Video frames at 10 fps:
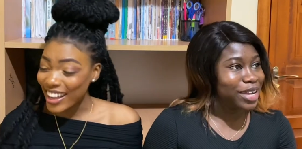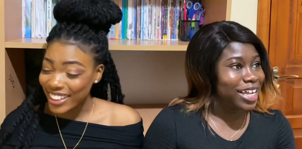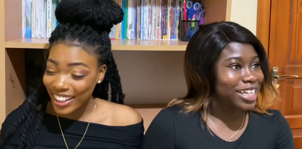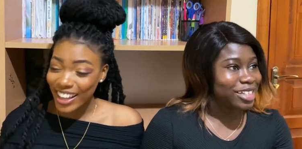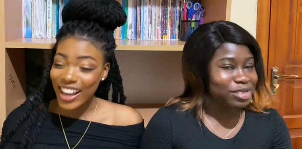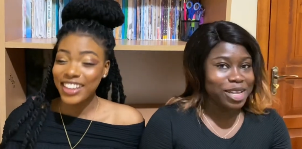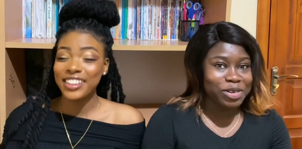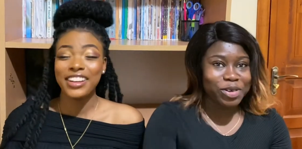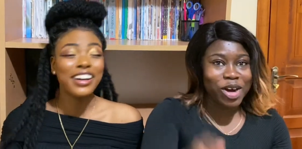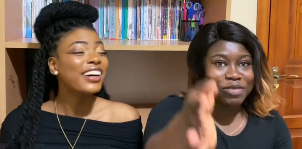Speaker 1: beg. yeah,
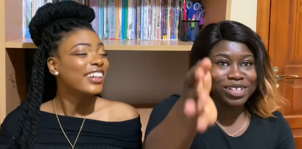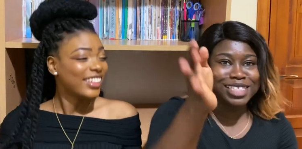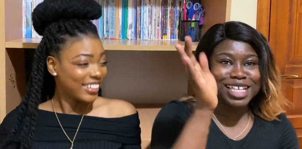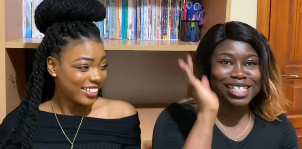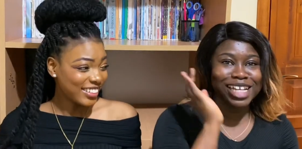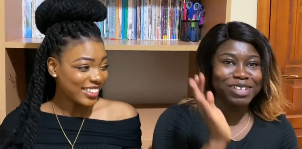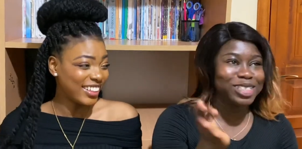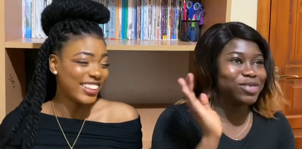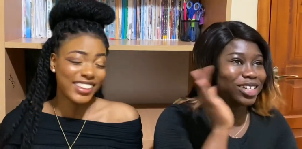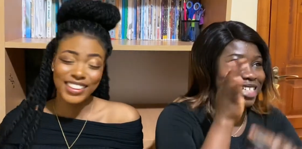the COVID test and
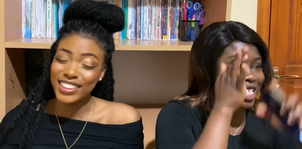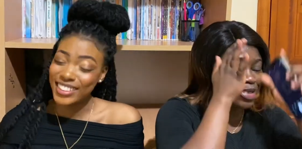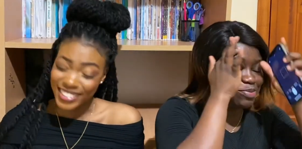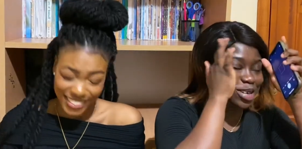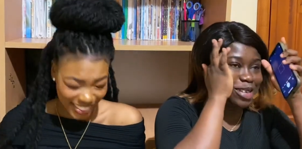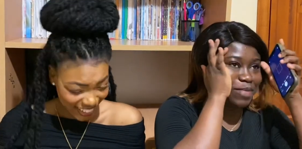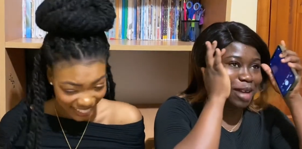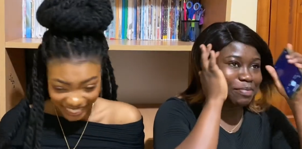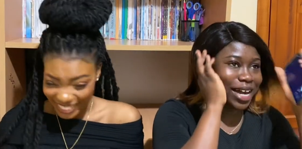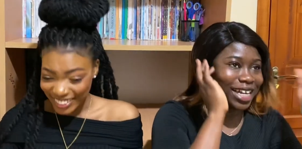everything was just blowing
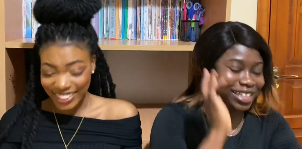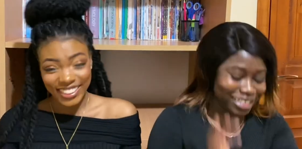my mind.